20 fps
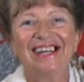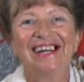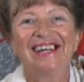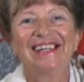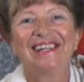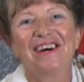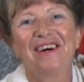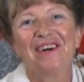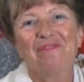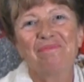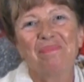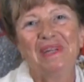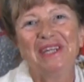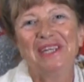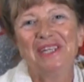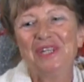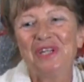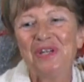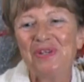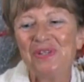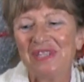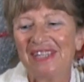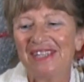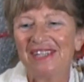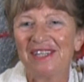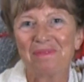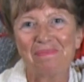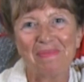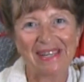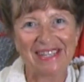and I've been using
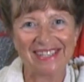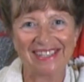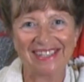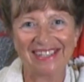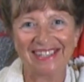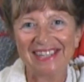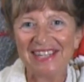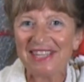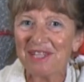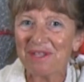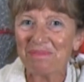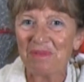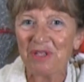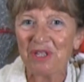a domestic knitting